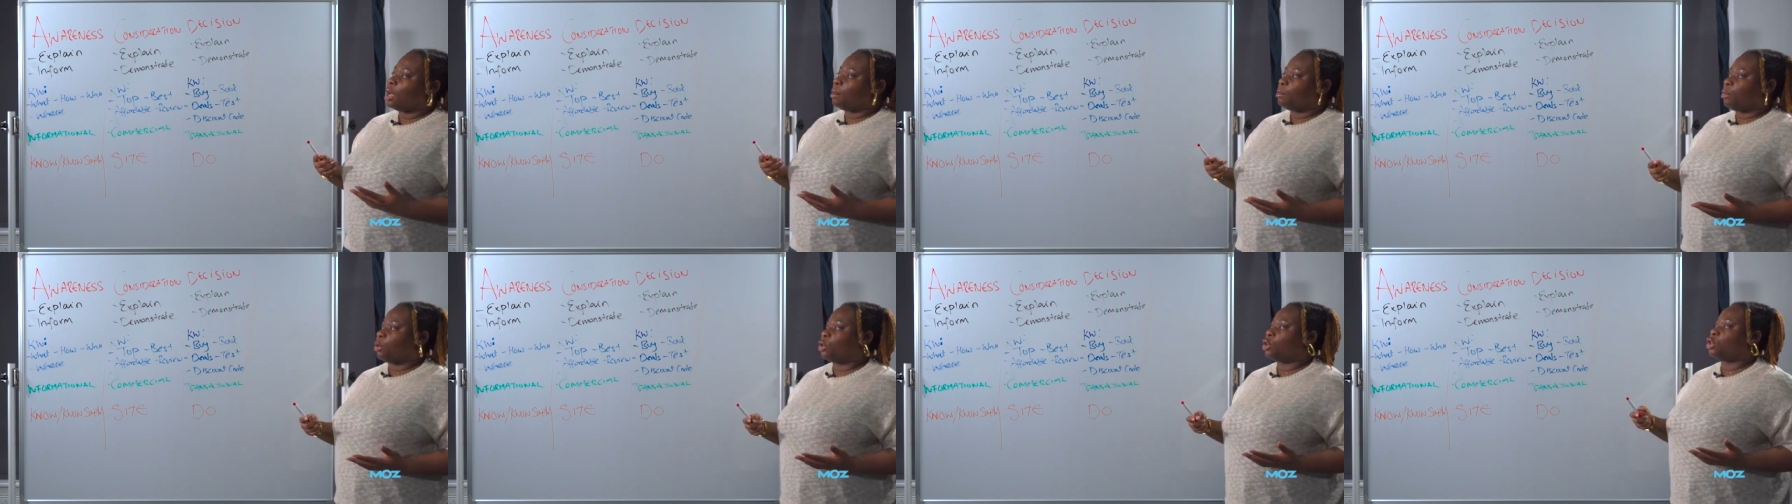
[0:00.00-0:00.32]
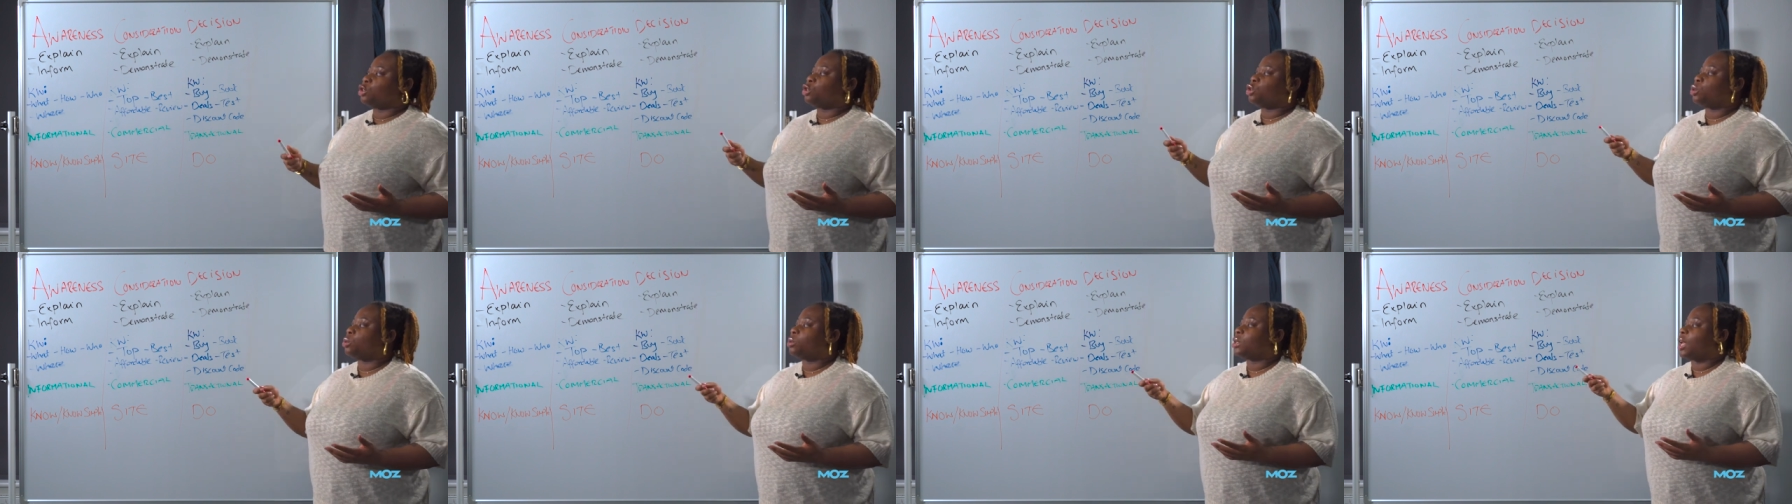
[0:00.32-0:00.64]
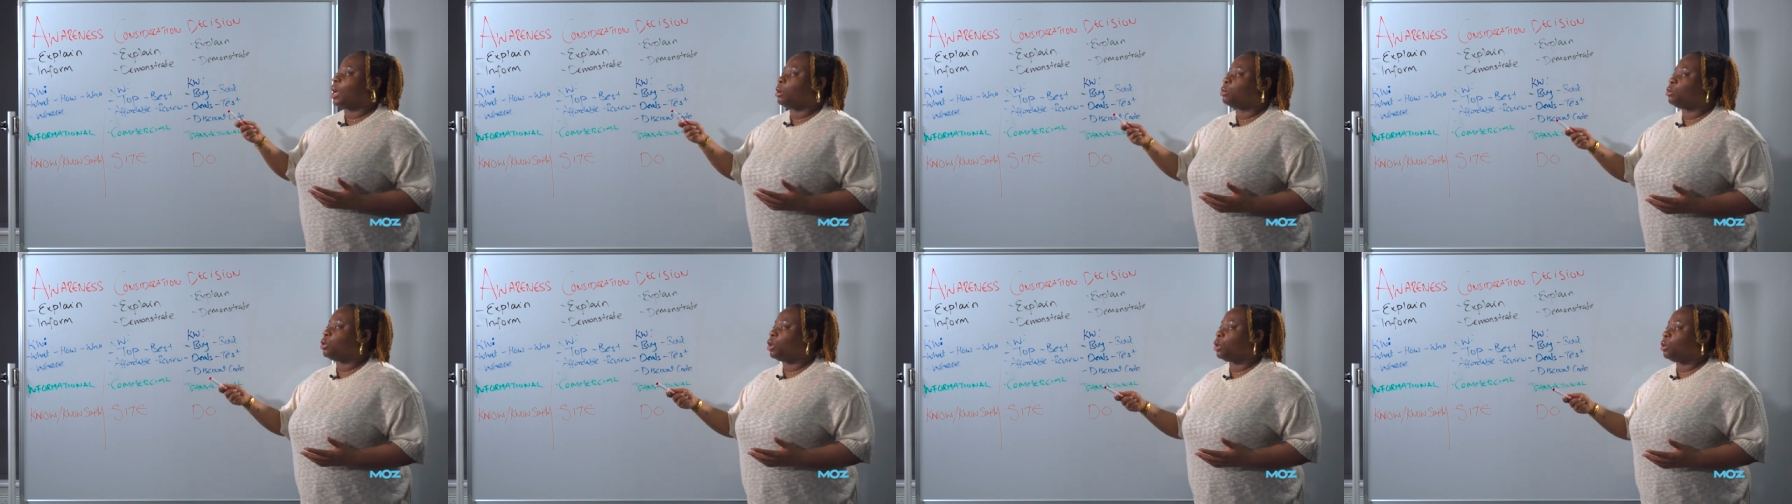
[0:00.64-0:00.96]
because you
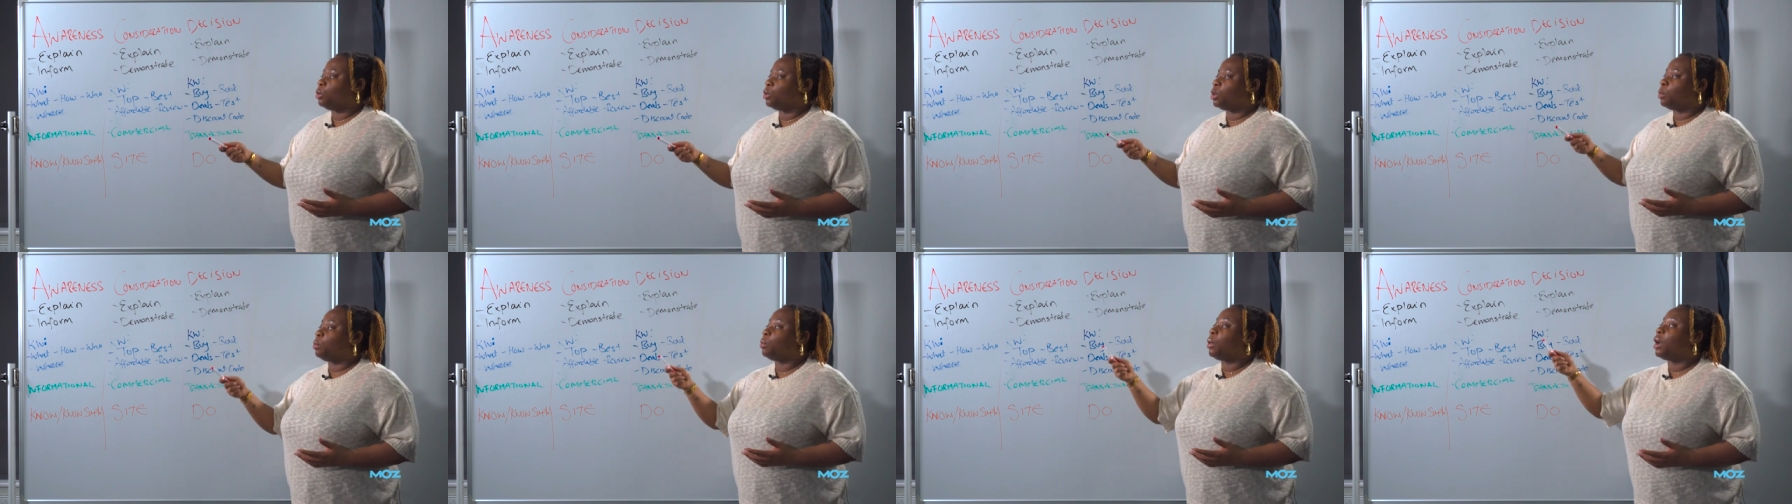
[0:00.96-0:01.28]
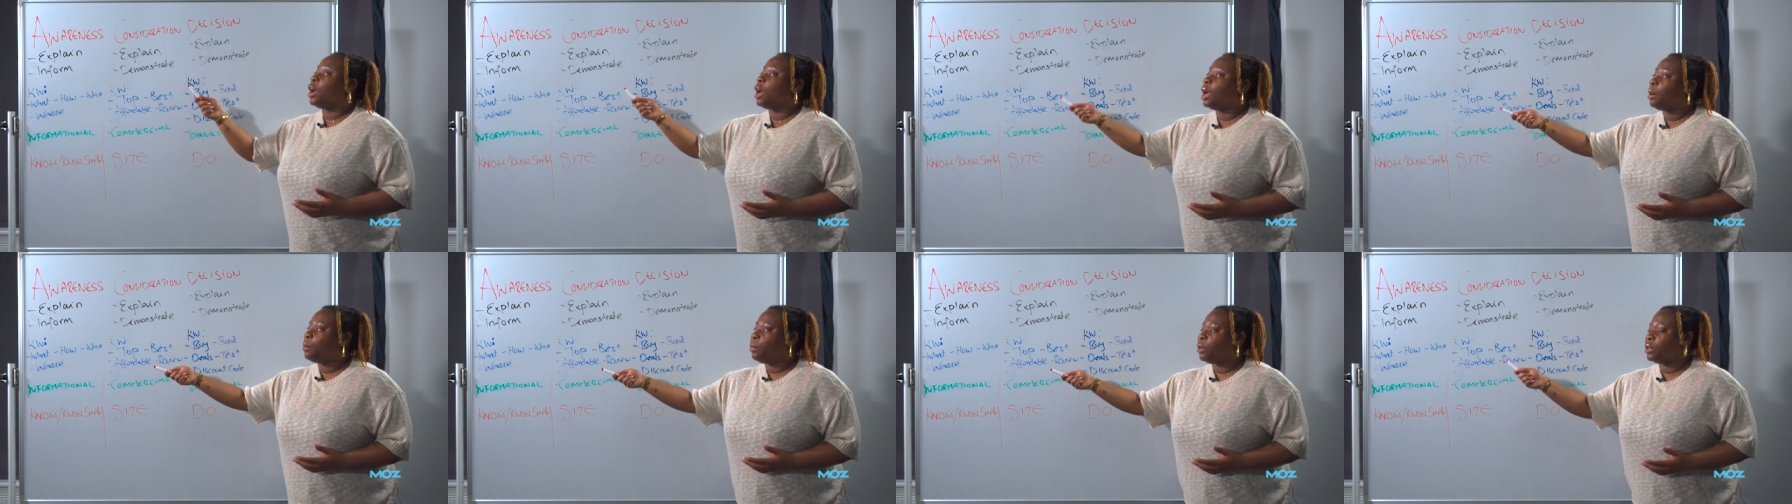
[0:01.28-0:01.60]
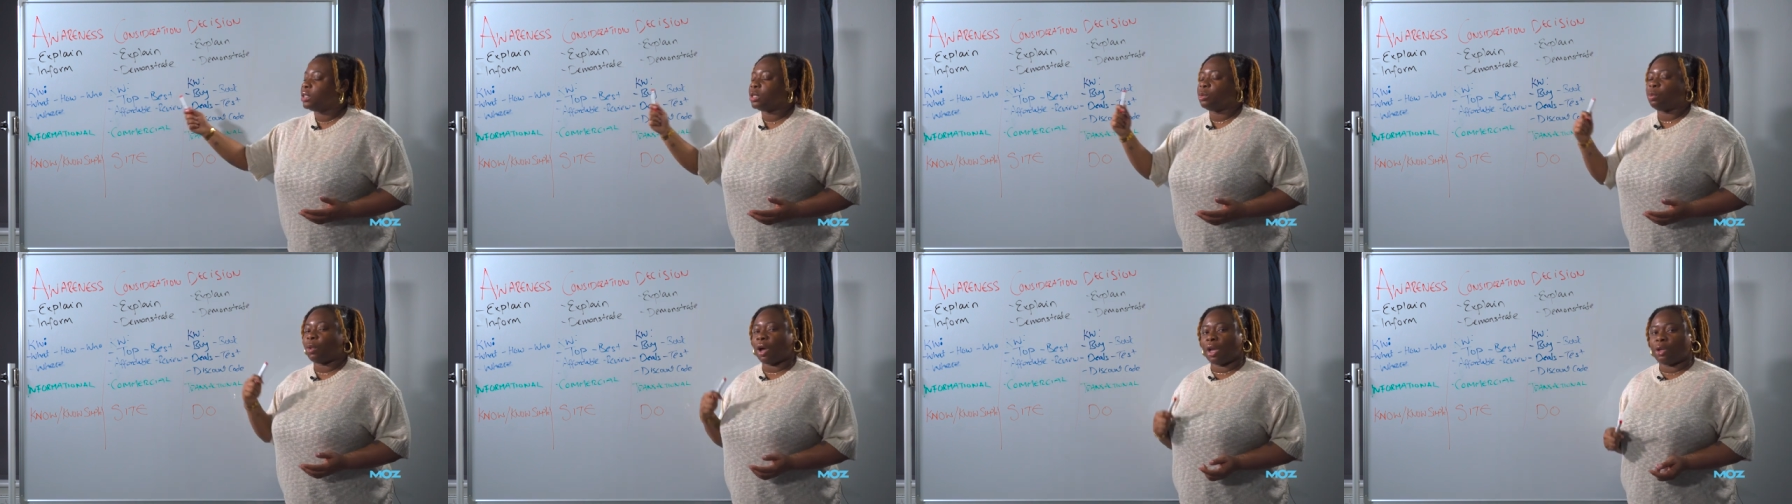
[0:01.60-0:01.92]
now know the
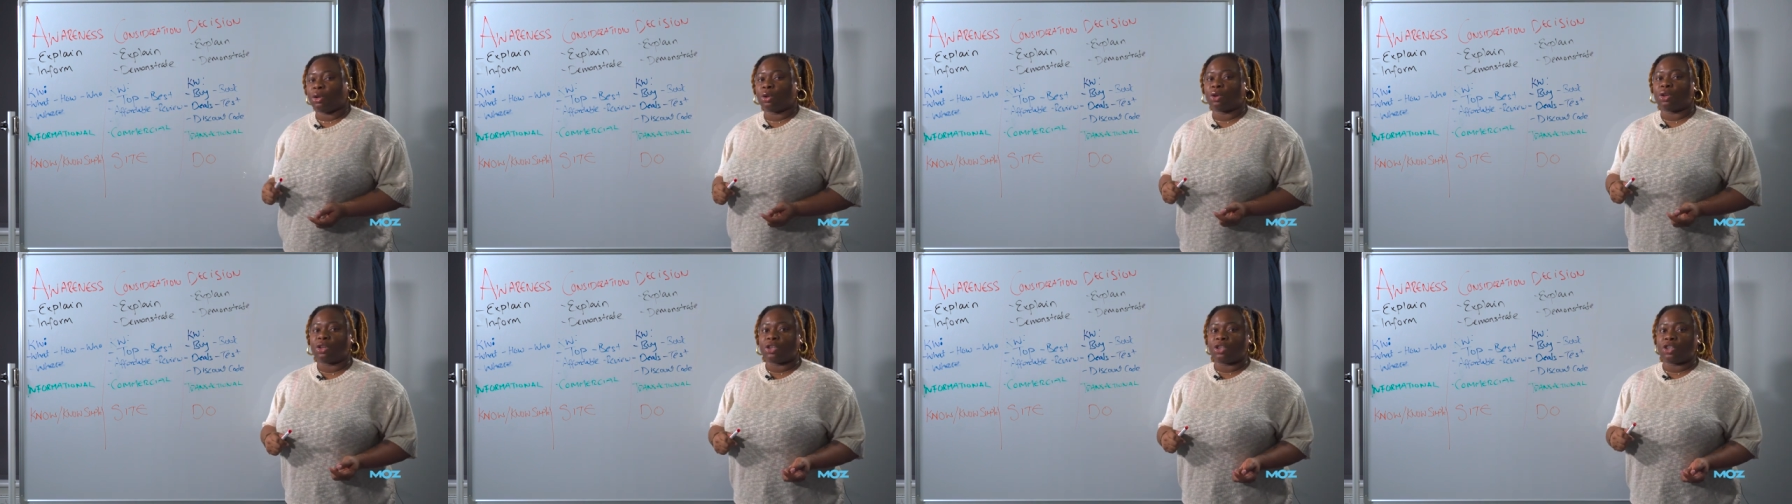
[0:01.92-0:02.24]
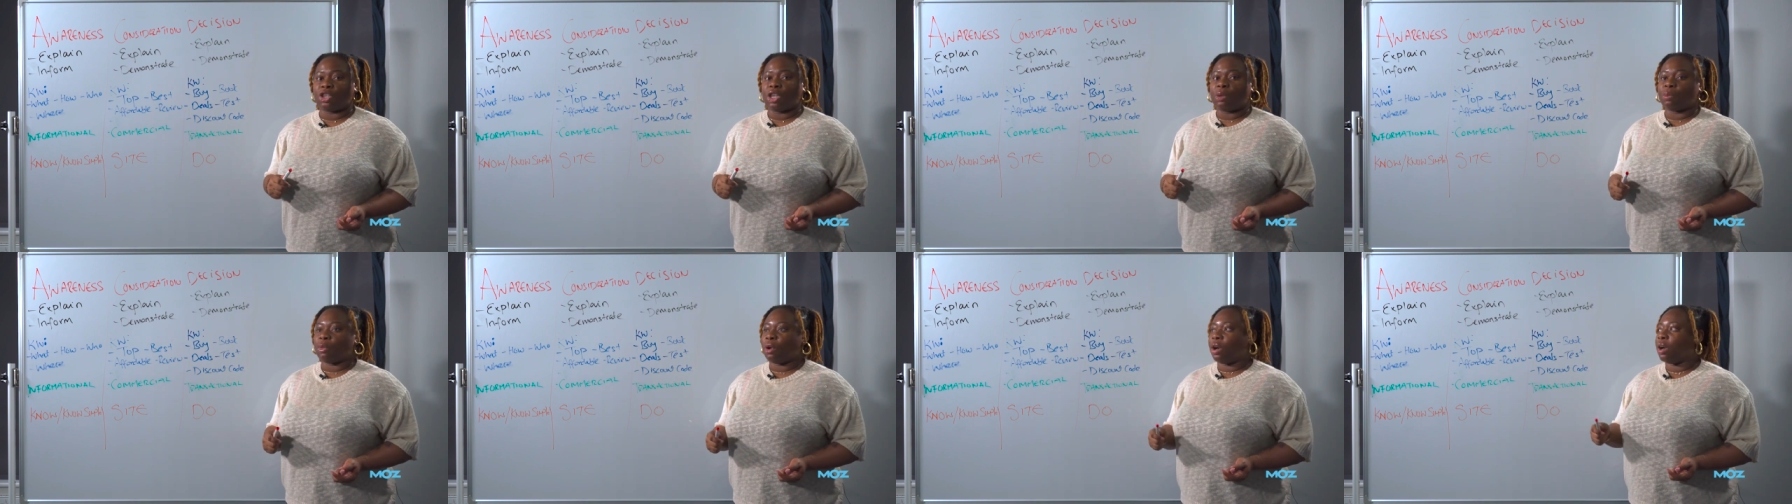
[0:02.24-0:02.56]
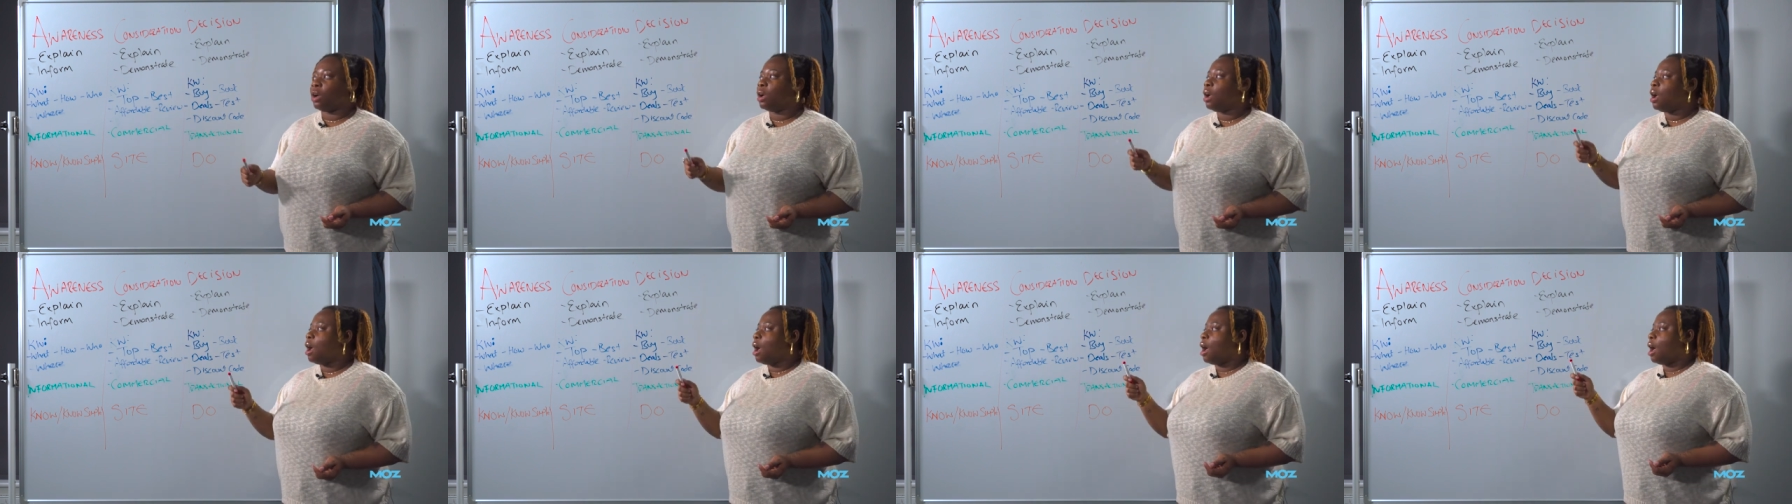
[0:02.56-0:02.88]
purpose why your consumer